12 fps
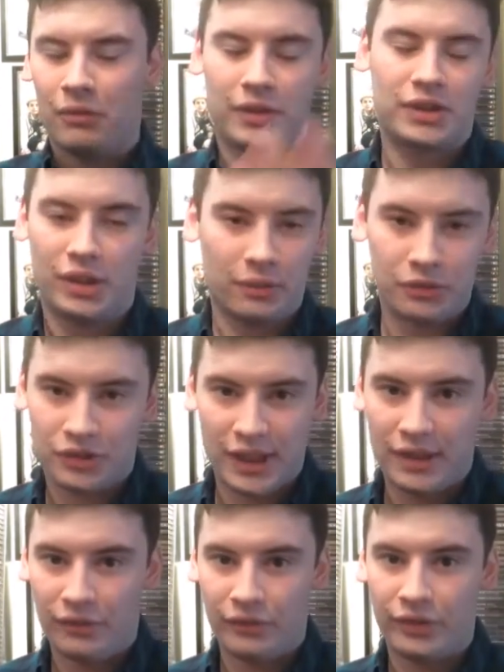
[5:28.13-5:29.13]
which I will say
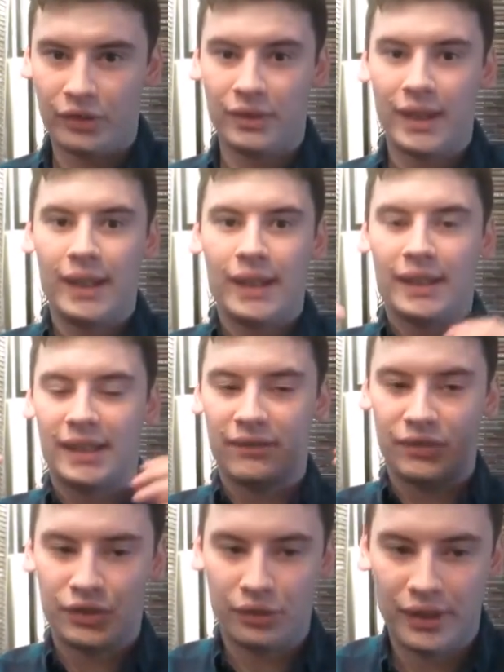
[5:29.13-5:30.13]
in the review,
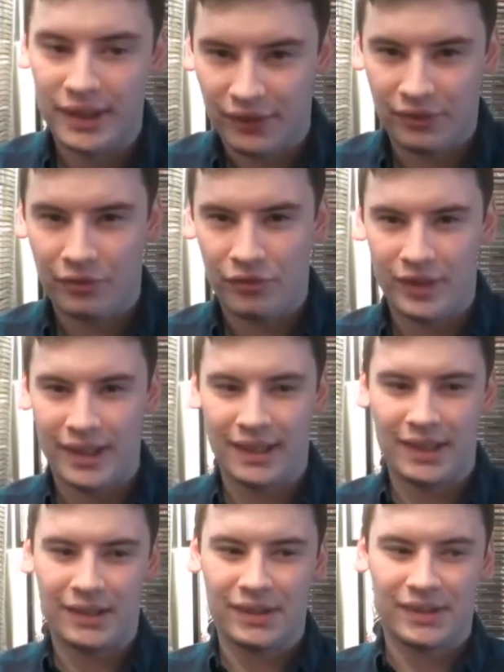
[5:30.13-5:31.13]
gives the story a different feel
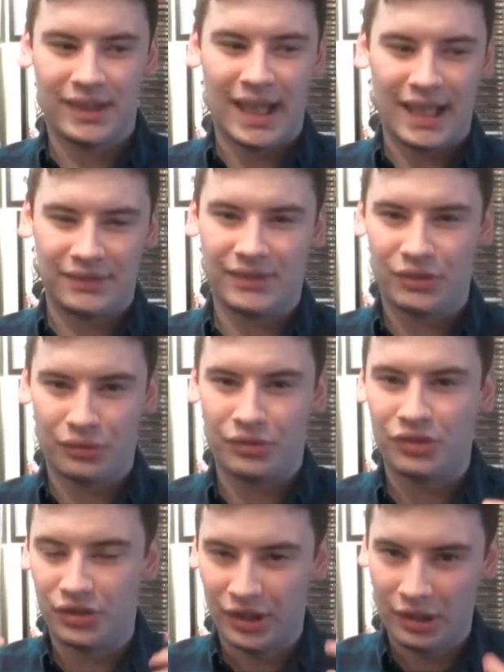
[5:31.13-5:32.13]
and it just adds this sort
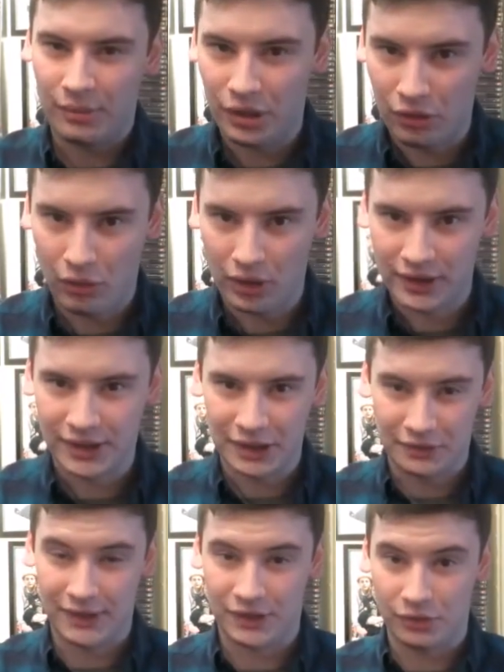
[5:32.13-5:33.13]
of cinema quality,
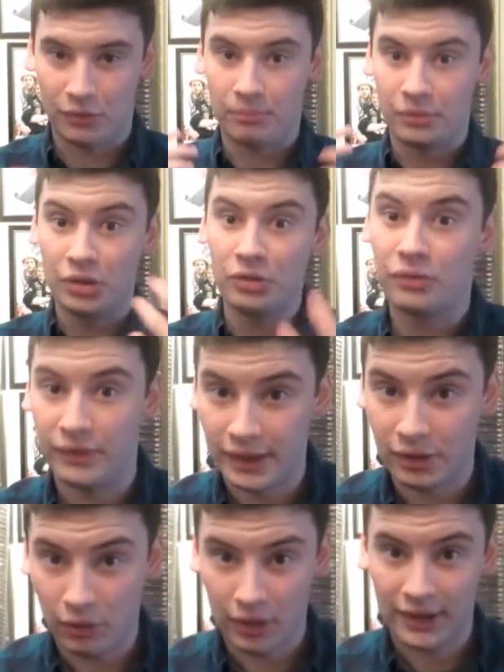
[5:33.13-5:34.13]
this sort of movie
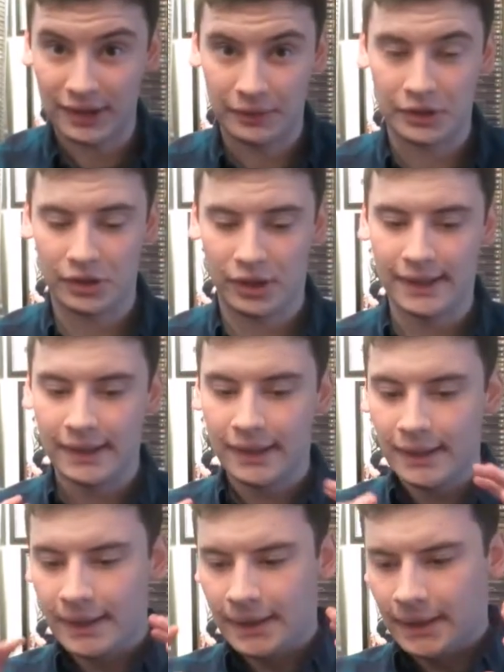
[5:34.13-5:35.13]
quality, which I,
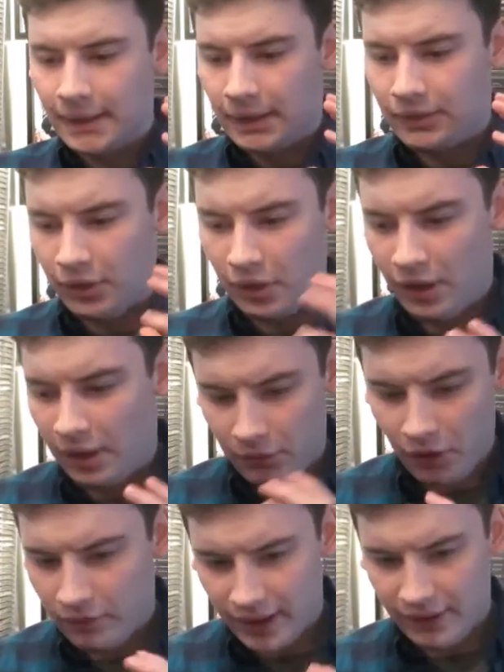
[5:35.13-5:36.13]
I'm
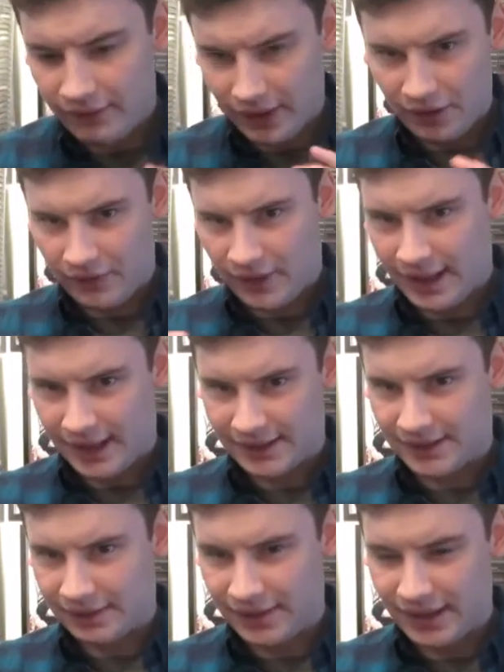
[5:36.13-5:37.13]
not really a fan of the
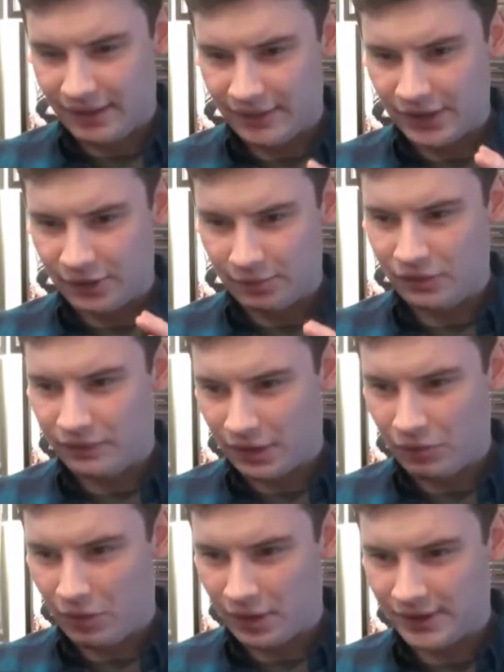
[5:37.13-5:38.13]
classic series having this movie
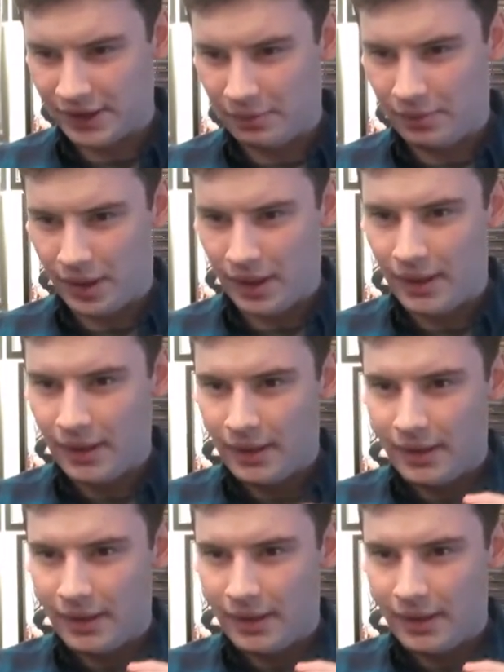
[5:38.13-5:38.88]
quality, but